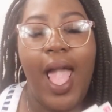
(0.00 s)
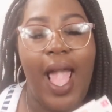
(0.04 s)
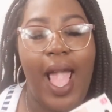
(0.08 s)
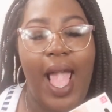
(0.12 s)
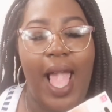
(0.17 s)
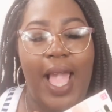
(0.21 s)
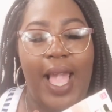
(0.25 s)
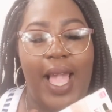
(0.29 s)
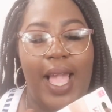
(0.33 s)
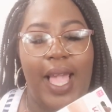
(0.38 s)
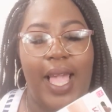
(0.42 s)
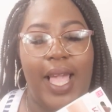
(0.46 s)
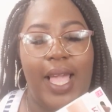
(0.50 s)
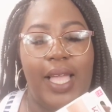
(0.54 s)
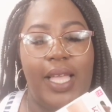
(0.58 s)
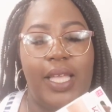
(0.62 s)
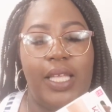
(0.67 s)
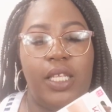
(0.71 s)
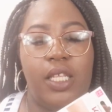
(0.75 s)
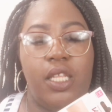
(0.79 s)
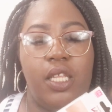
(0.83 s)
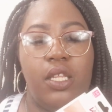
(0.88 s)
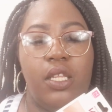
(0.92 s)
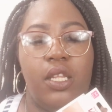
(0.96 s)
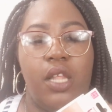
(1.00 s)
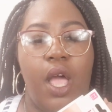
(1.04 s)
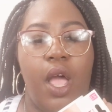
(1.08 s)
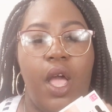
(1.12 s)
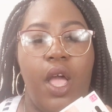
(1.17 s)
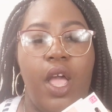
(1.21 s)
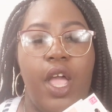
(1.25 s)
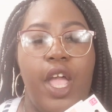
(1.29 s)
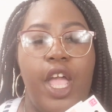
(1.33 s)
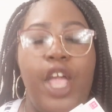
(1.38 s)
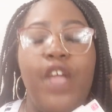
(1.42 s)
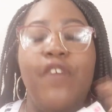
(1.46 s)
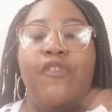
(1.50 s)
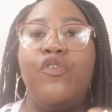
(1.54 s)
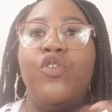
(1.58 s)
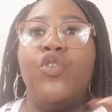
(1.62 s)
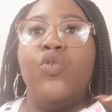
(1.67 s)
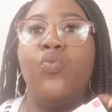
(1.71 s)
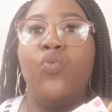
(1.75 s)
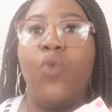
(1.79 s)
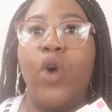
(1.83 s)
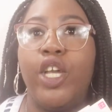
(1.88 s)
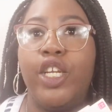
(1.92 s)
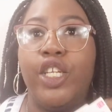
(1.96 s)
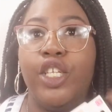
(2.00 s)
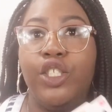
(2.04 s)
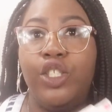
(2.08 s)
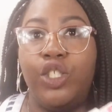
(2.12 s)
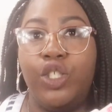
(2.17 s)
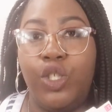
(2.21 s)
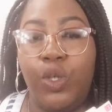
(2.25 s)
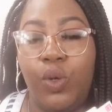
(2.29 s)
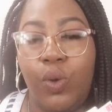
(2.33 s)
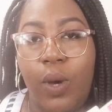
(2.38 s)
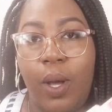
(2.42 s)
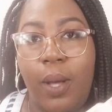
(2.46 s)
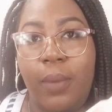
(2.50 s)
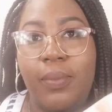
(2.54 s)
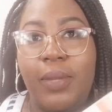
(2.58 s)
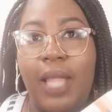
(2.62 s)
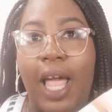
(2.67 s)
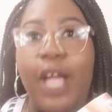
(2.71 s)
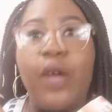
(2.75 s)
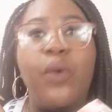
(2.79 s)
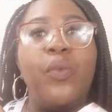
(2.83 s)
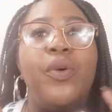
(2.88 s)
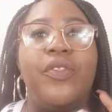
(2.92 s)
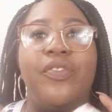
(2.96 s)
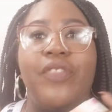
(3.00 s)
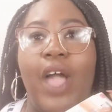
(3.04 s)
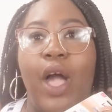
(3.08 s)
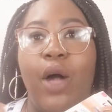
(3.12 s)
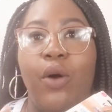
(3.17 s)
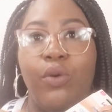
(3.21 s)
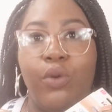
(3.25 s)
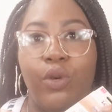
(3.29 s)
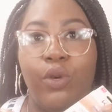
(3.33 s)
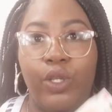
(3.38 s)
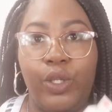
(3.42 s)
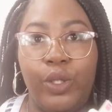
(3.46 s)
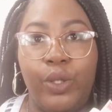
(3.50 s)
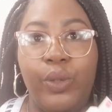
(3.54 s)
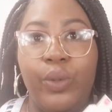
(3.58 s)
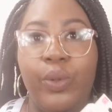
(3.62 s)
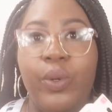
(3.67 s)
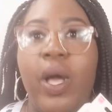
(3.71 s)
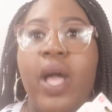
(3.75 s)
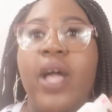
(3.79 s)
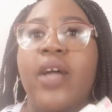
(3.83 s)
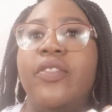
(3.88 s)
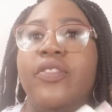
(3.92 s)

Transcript: and if you want to do them like without glue,